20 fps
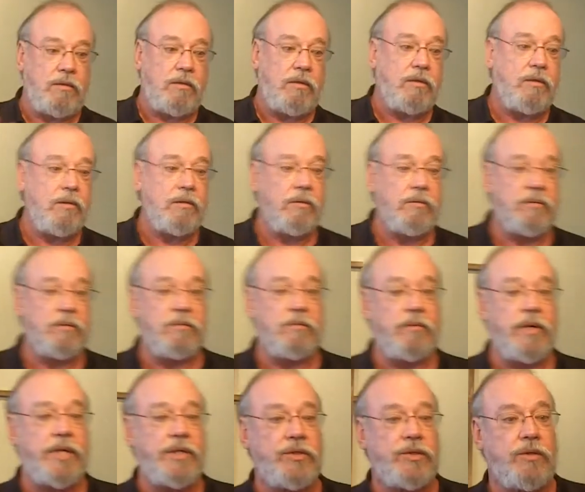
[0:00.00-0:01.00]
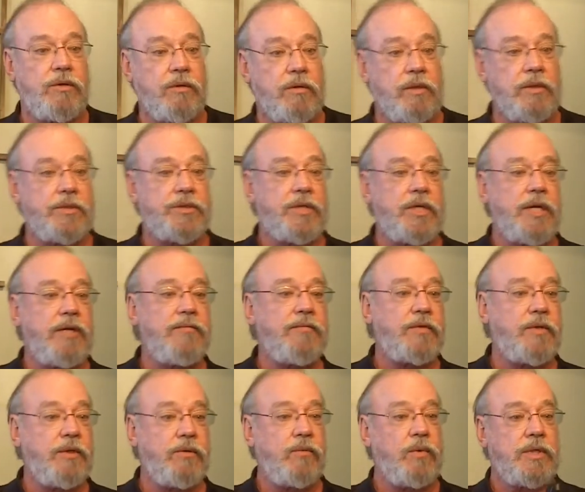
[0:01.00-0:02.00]
her rescue, her
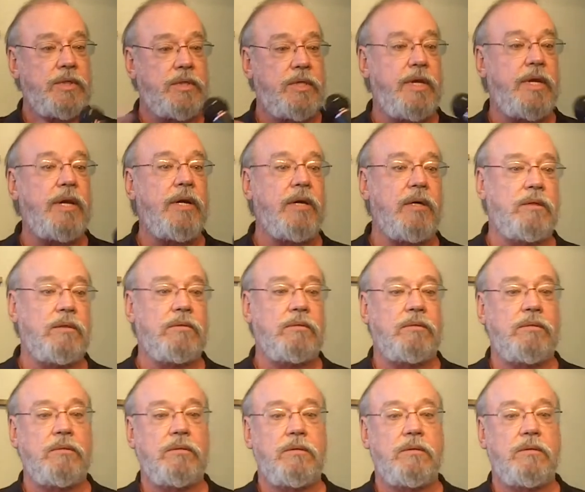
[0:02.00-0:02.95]
safety was there.